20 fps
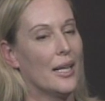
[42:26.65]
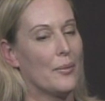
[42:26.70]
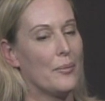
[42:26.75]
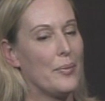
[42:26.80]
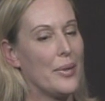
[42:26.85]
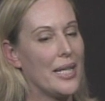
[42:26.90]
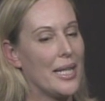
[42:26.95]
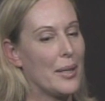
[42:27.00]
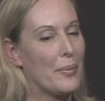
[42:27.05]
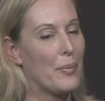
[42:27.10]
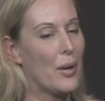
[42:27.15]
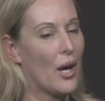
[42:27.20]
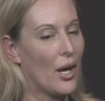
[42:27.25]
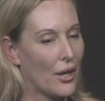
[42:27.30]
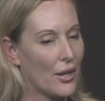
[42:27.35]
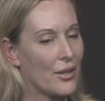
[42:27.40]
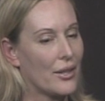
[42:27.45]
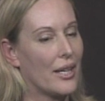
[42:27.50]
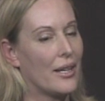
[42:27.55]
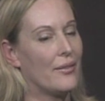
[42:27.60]
be a
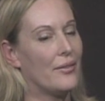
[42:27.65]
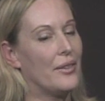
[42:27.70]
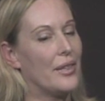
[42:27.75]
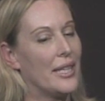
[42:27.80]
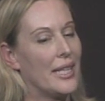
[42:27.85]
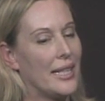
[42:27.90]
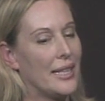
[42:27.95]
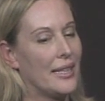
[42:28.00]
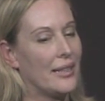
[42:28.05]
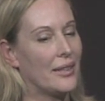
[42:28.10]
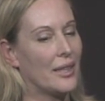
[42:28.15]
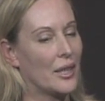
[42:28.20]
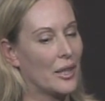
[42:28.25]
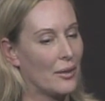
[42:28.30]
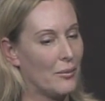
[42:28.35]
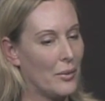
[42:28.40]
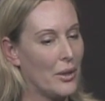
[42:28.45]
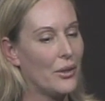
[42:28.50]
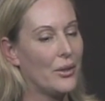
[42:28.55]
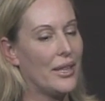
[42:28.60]
part of the
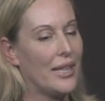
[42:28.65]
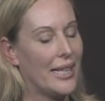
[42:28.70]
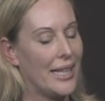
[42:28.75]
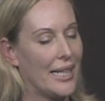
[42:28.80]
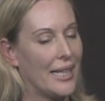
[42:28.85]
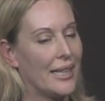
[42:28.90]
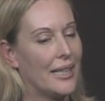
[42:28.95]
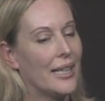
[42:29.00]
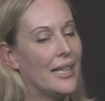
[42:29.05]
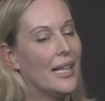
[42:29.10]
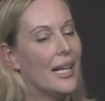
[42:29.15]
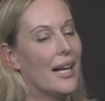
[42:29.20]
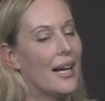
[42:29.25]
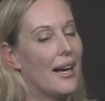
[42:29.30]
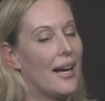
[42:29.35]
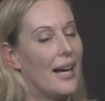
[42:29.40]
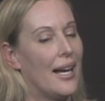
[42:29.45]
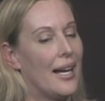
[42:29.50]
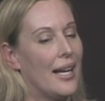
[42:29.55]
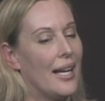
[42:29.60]
community.
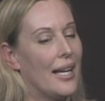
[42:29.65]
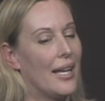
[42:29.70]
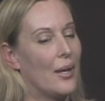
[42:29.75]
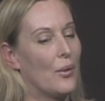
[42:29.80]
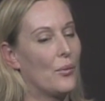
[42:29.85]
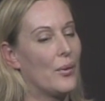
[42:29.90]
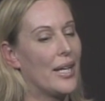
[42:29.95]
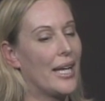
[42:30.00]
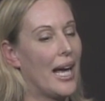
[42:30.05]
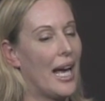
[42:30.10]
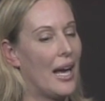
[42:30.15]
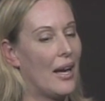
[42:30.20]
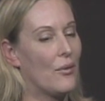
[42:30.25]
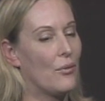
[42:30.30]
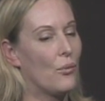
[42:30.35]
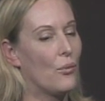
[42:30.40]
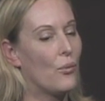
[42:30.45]
We have